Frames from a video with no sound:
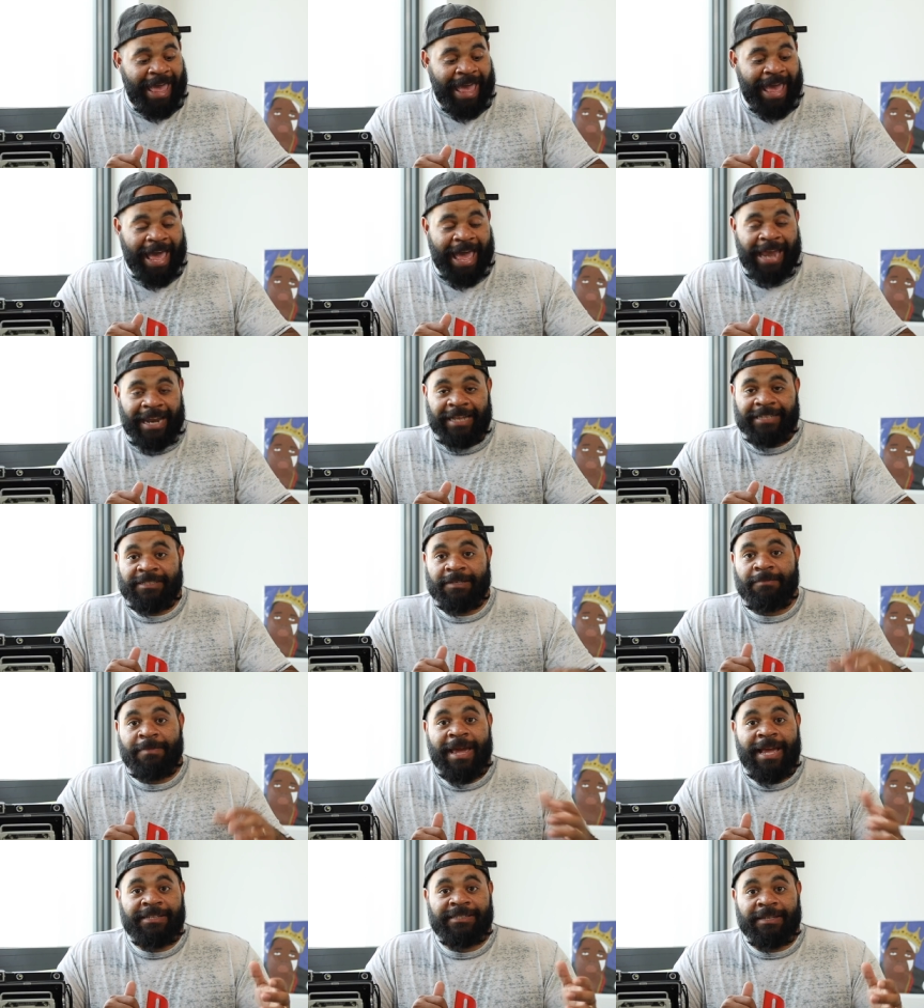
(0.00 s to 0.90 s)
And it's
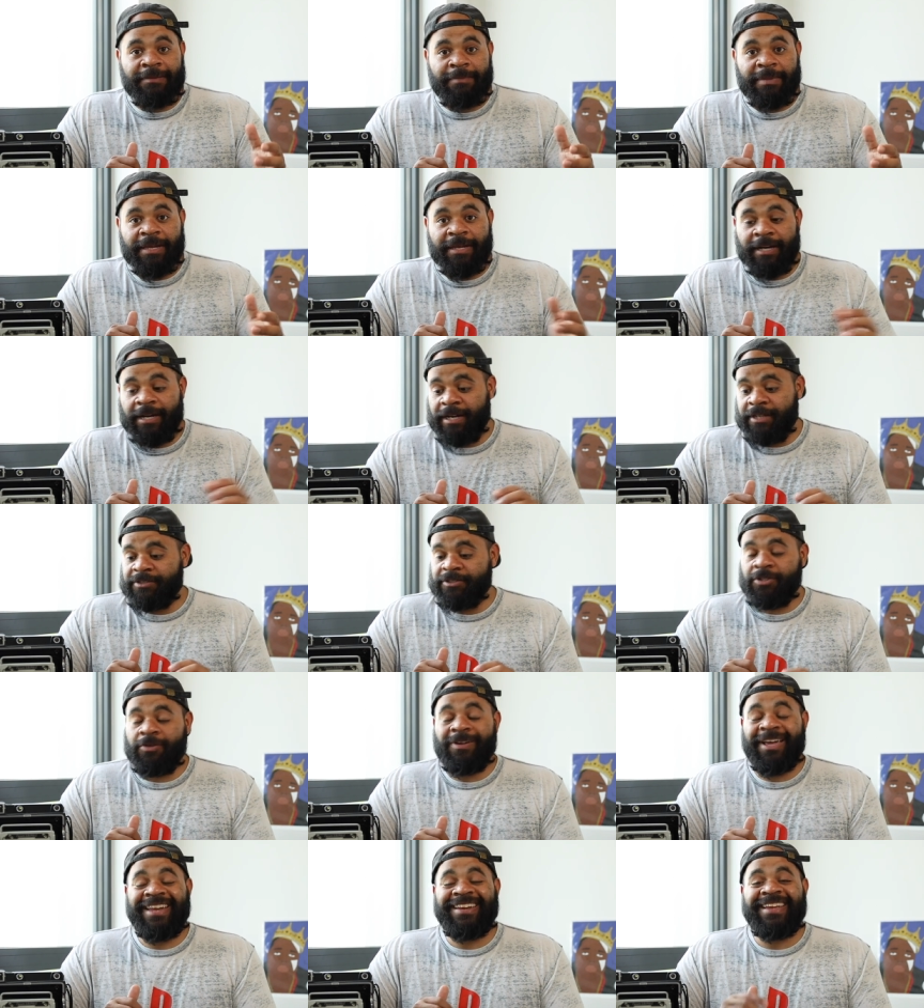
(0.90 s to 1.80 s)
amazing
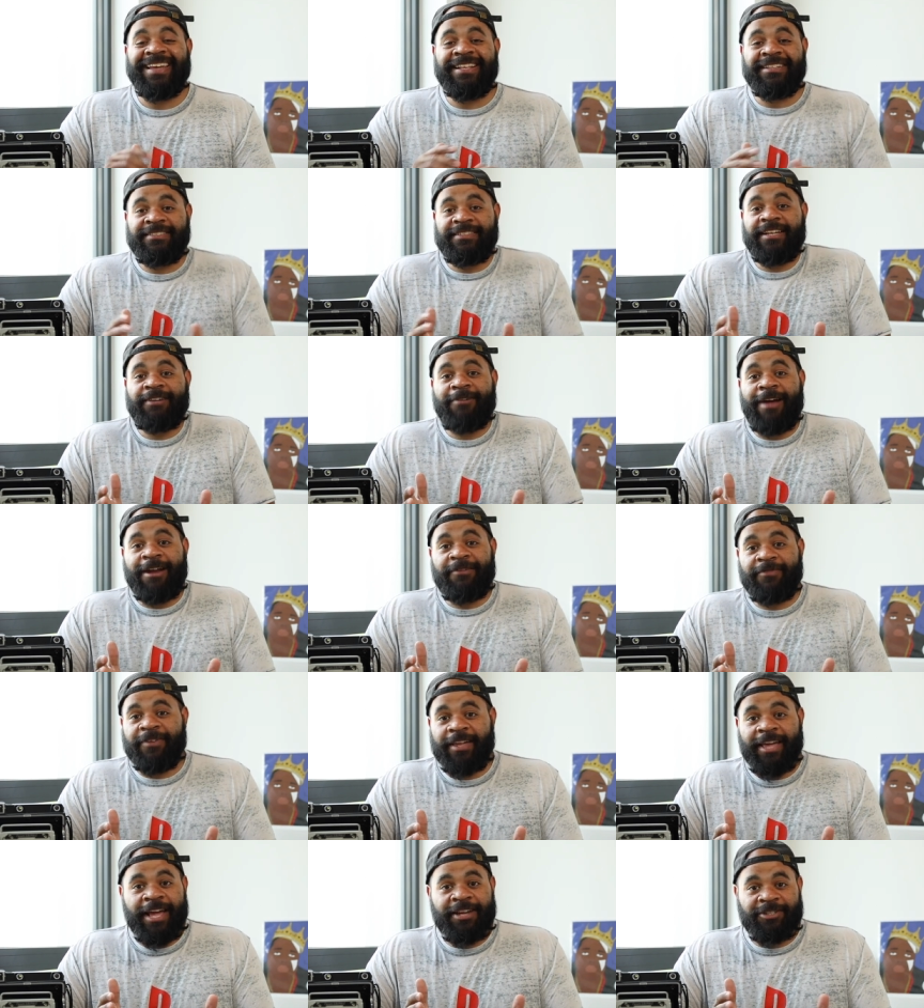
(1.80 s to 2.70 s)
because you get instant
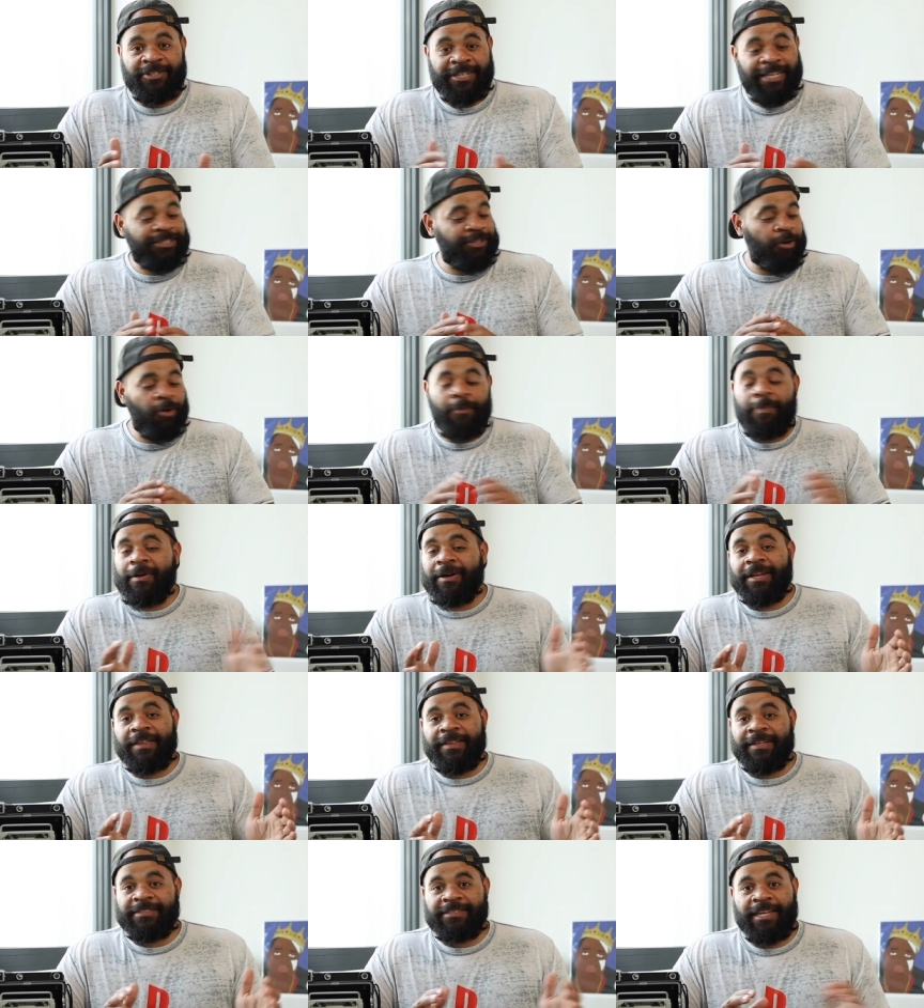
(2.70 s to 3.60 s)
gratification. That's the whole
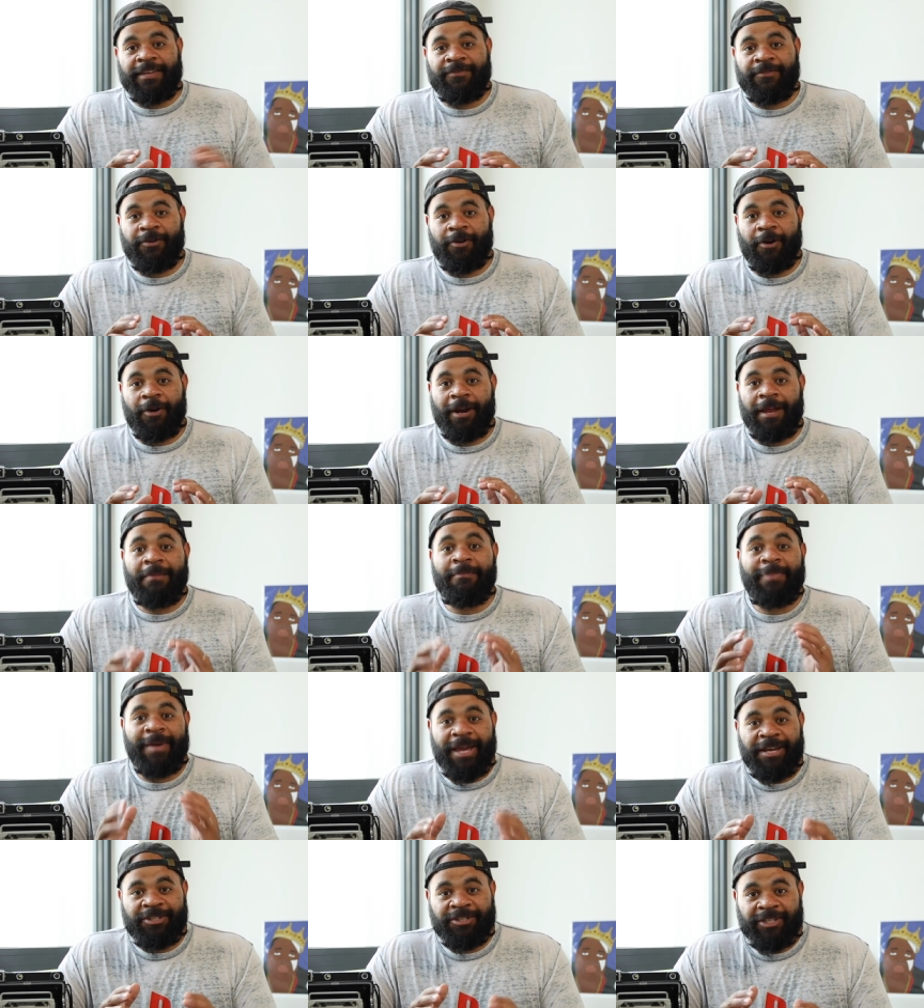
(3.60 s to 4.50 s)
point of this. If you're
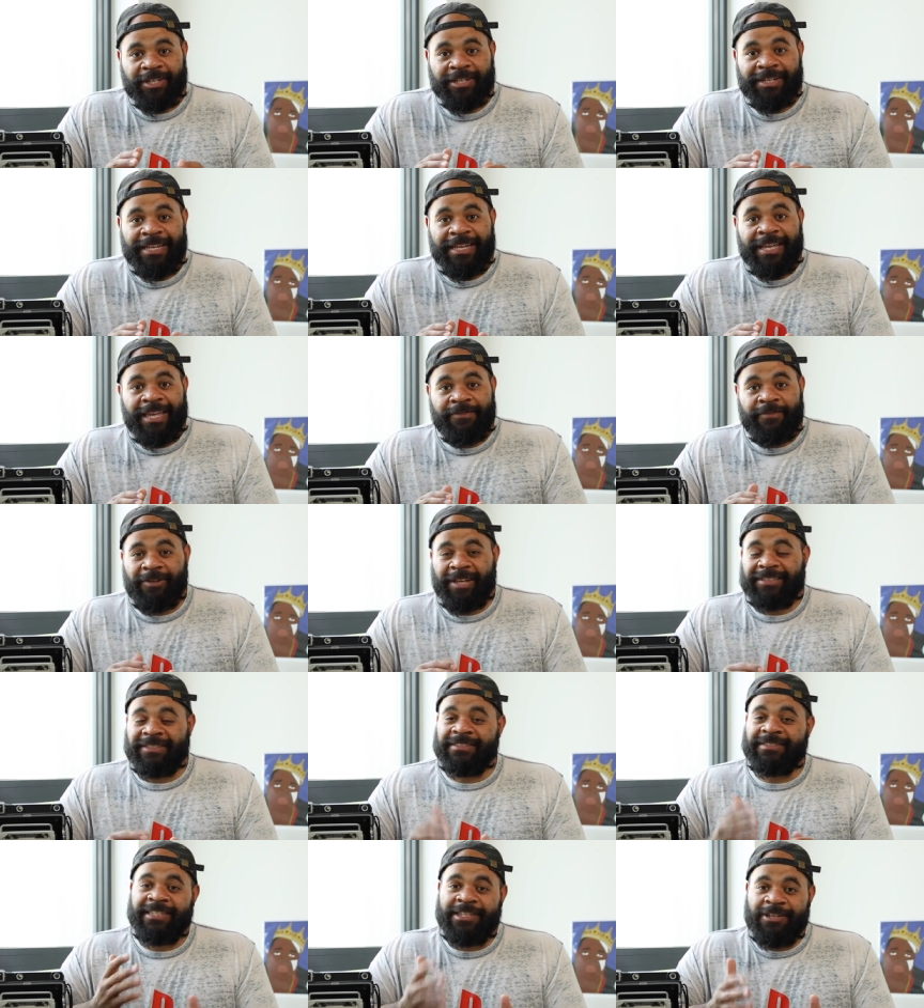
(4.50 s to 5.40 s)
impatient, if you
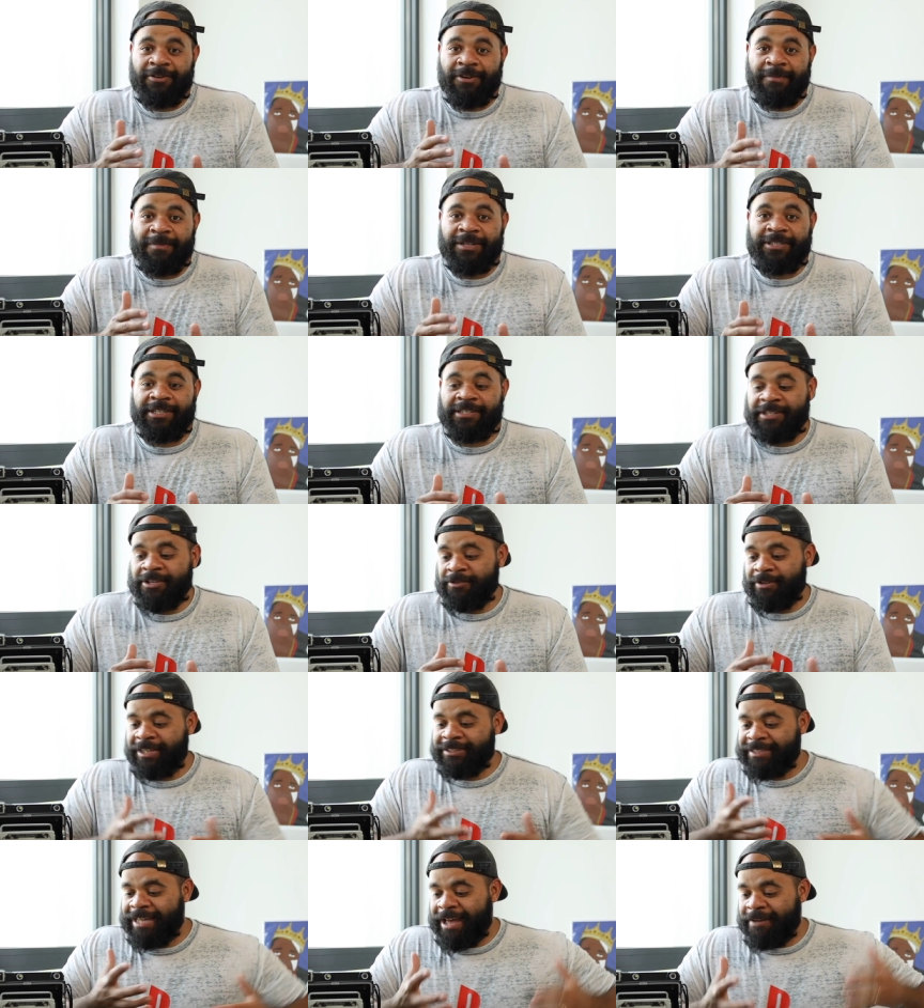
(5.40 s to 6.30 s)
like to see your images and you
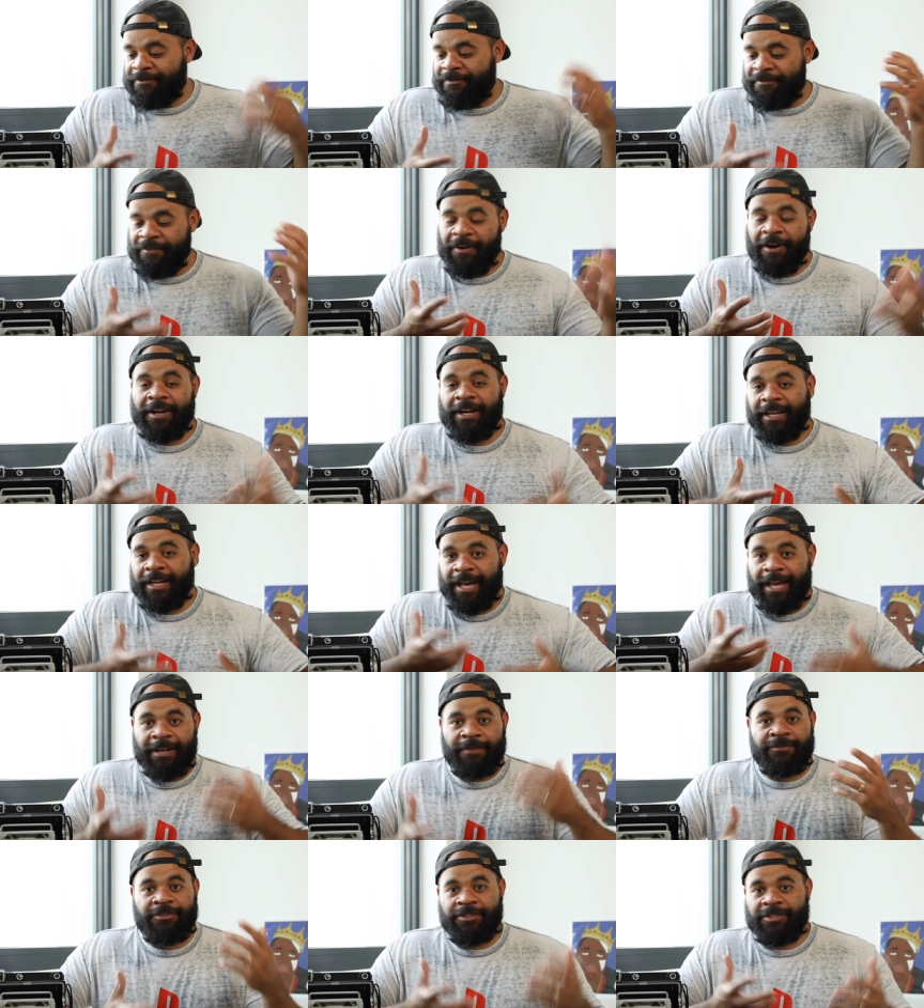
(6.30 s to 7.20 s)
like to have fun and
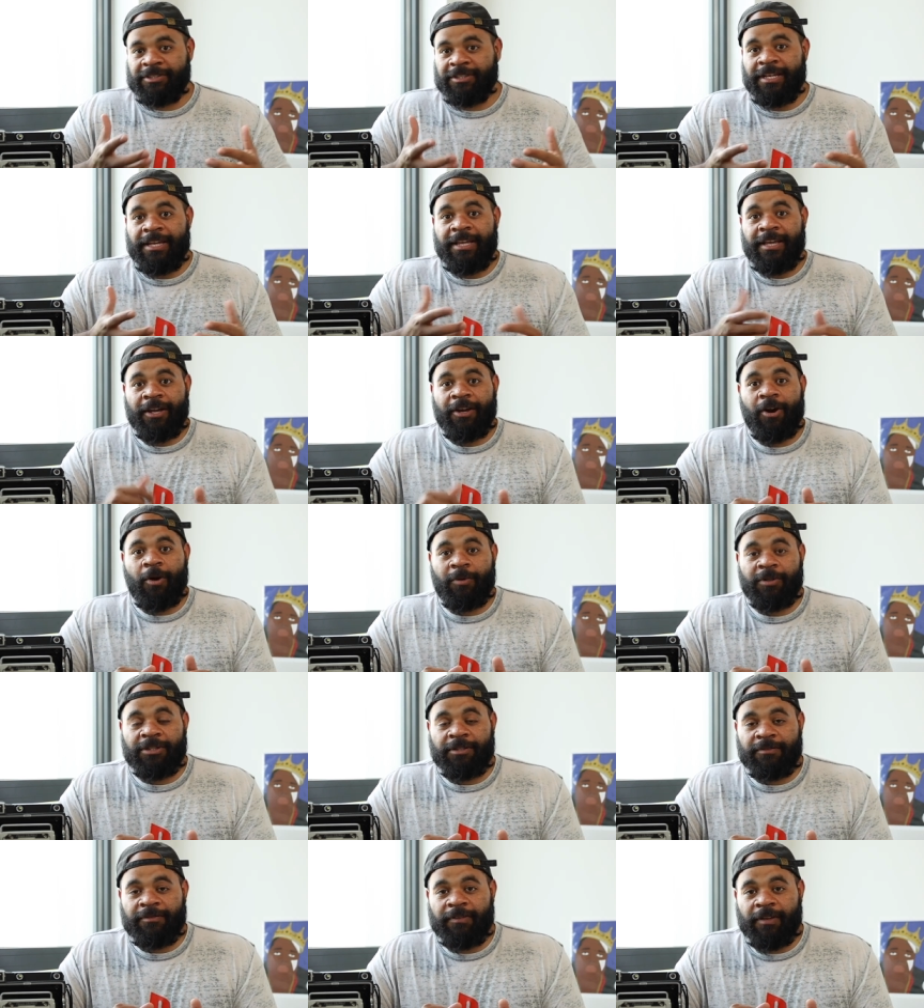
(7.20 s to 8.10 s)
kind of just go
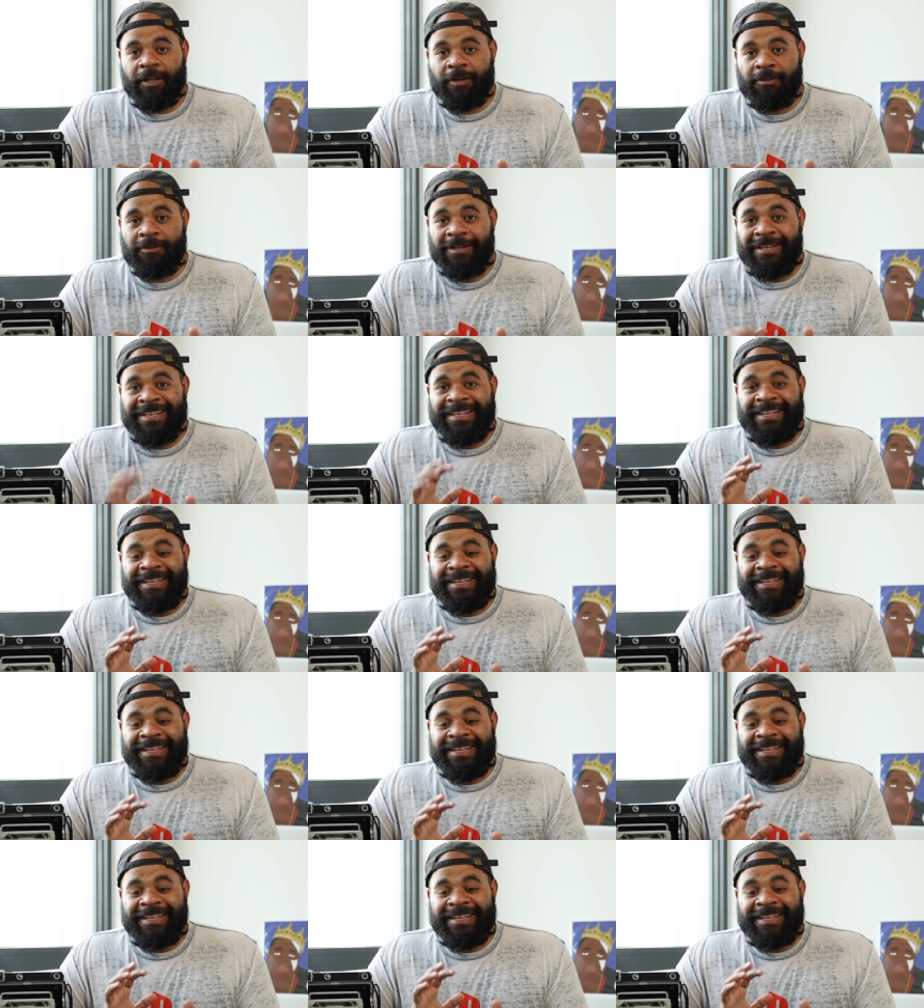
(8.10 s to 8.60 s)
with the flow,